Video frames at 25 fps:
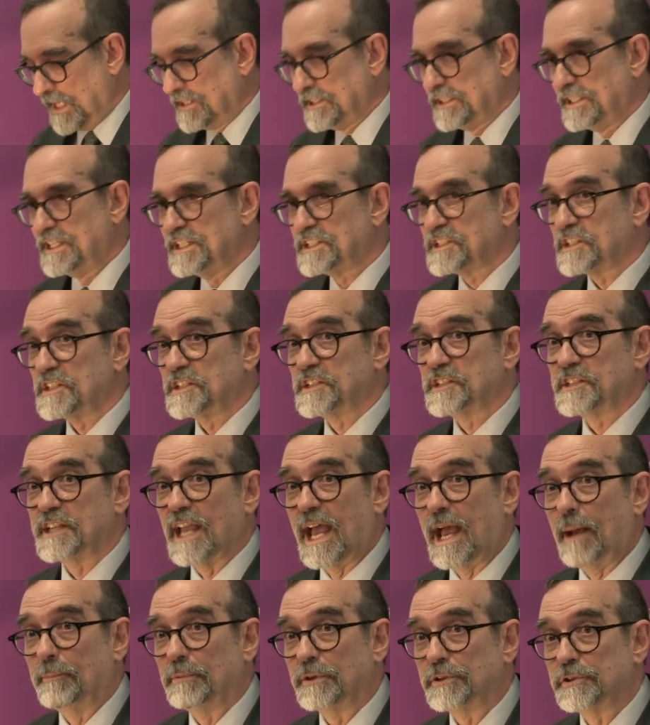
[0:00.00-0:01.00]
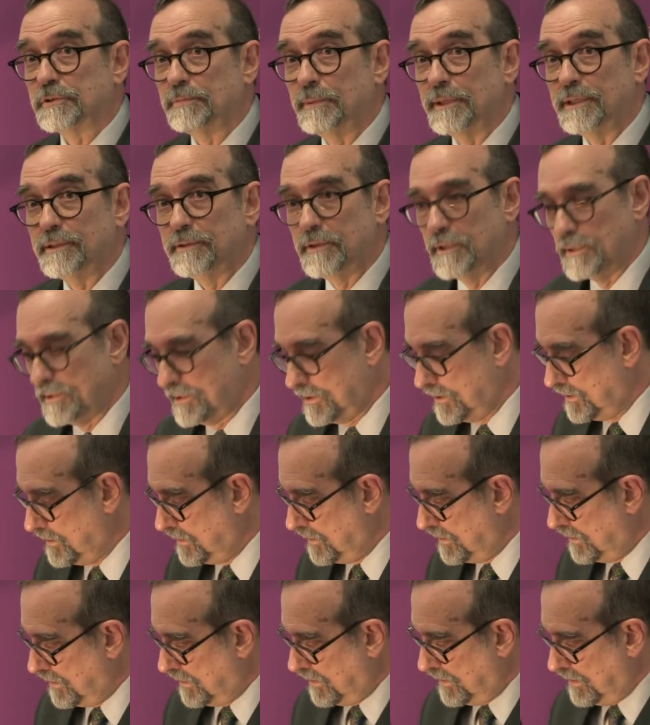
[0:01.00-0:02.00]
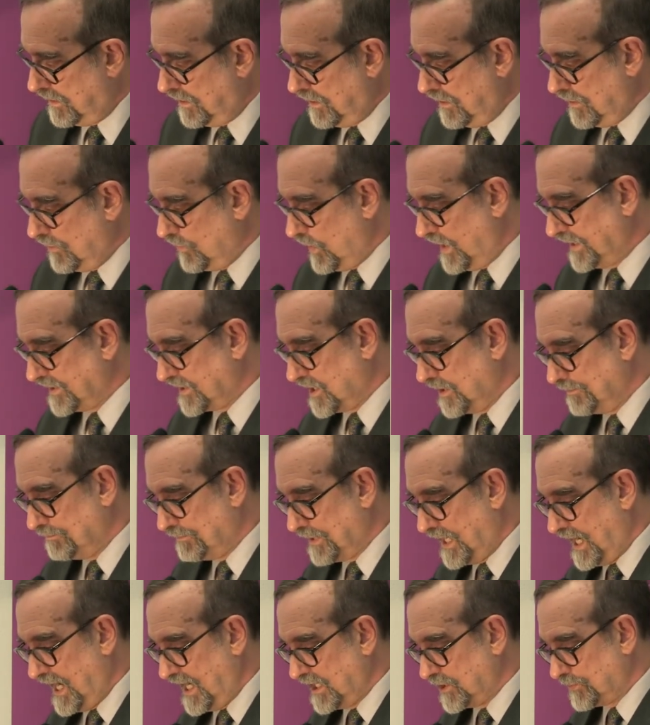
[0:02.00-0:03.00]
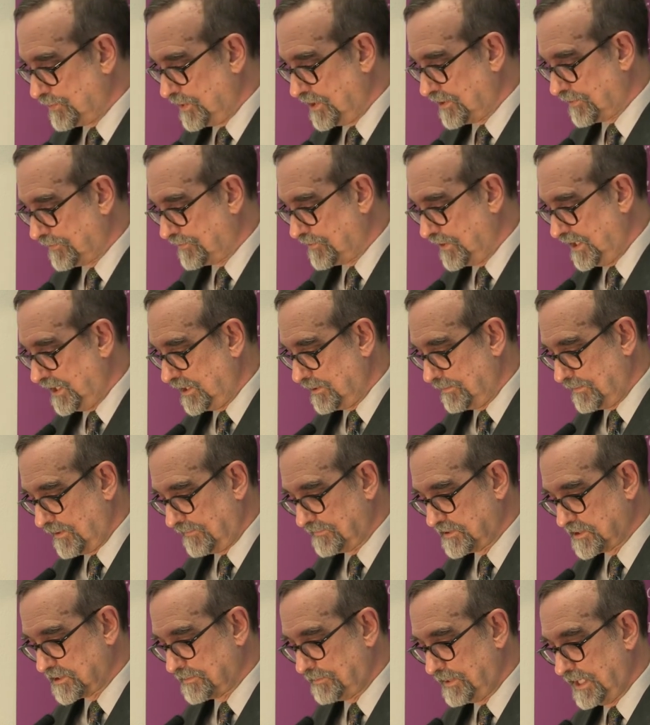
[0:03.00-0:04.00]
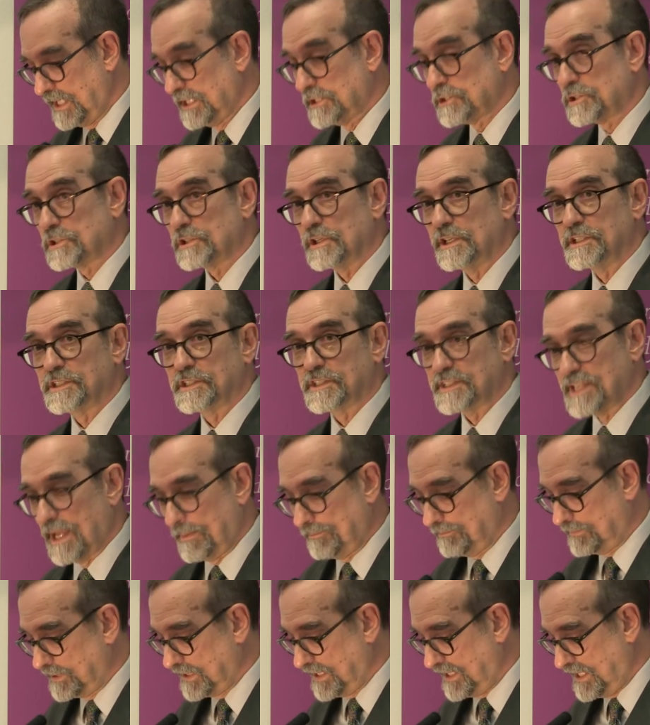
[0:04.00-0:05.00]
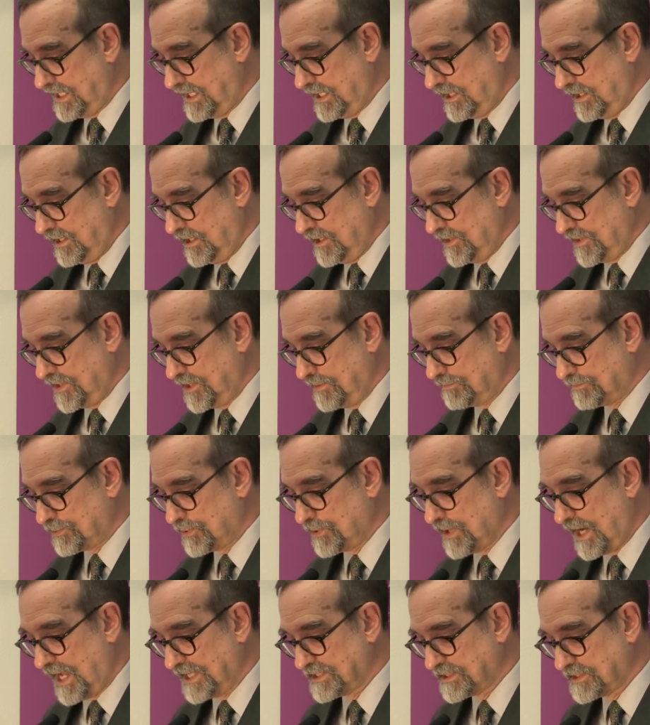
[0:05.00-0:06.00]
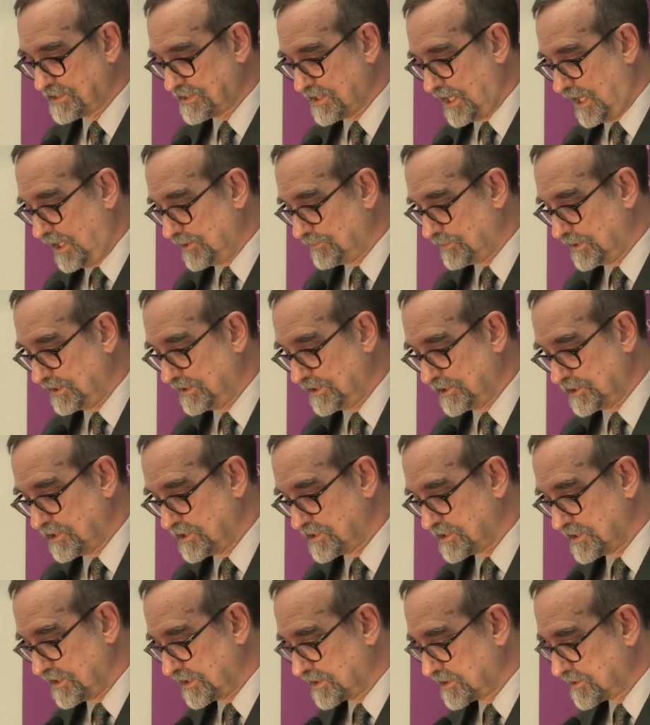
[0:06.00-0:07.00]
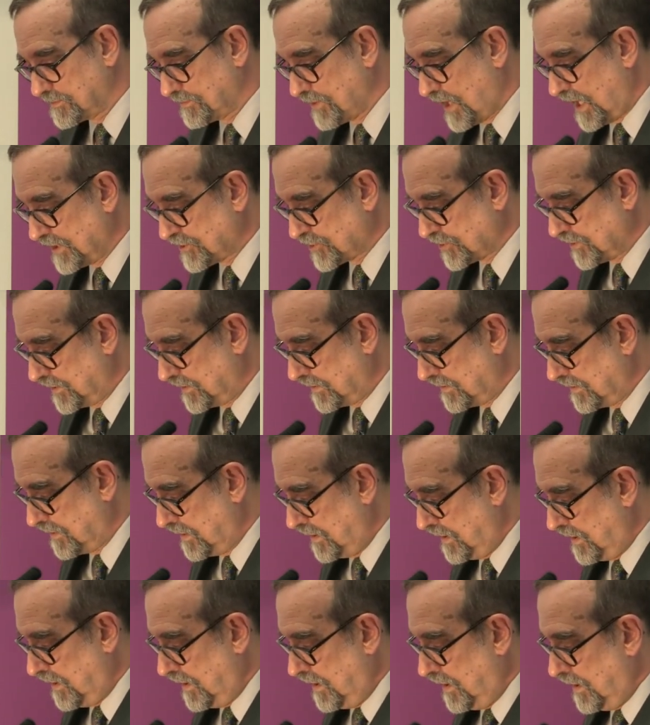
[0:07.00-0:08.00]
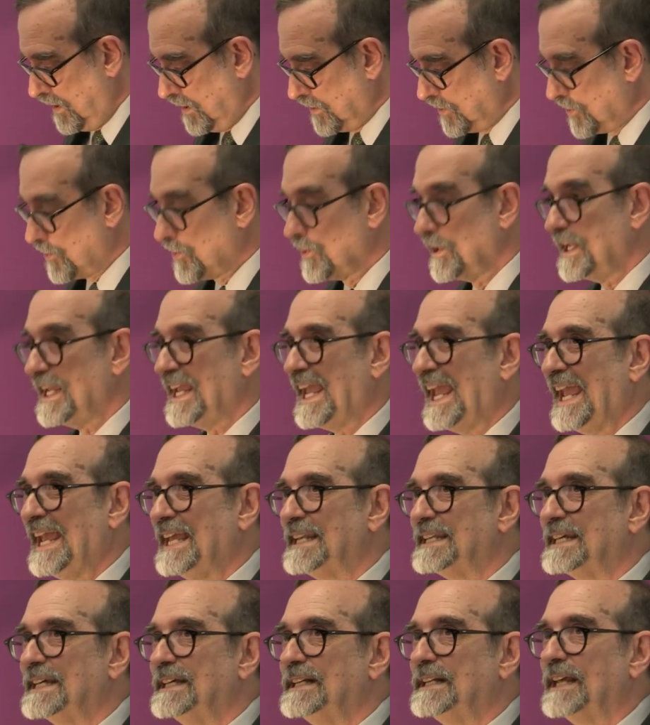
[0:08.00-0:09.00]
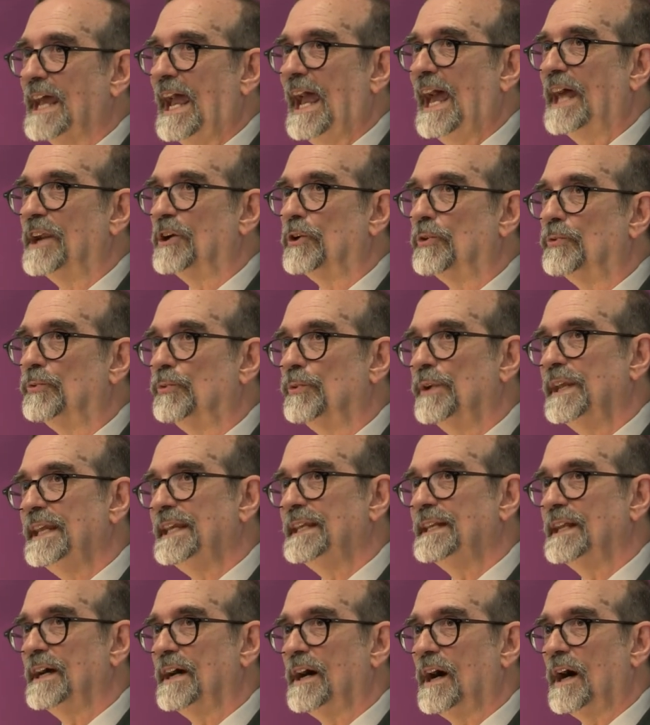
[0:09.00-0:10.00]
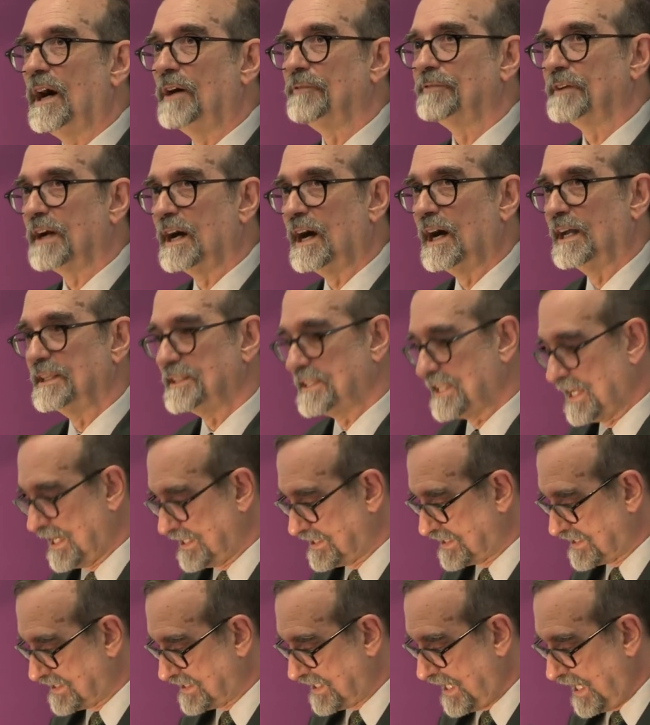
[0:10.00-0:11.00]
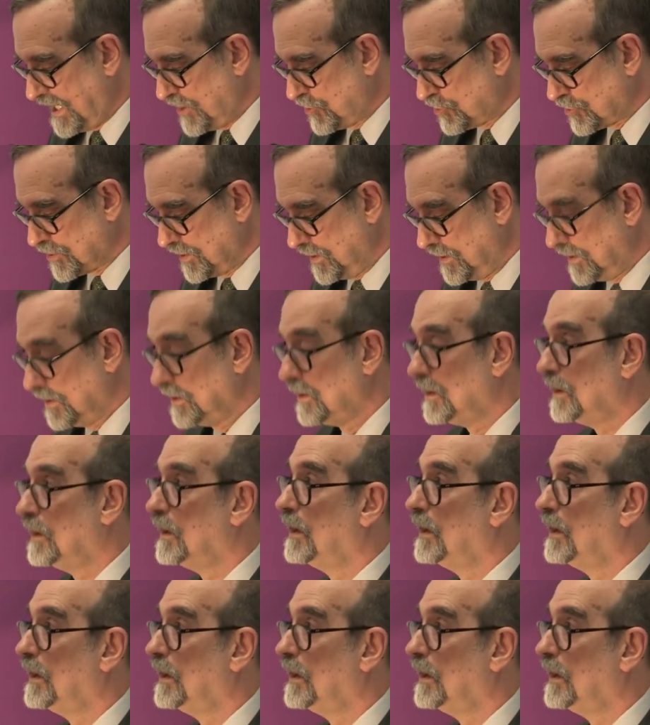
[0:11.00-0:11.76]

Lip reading: Disestablishment, when combined with freedom of speech, assembly, the press, and religious expression, created an arena of contestation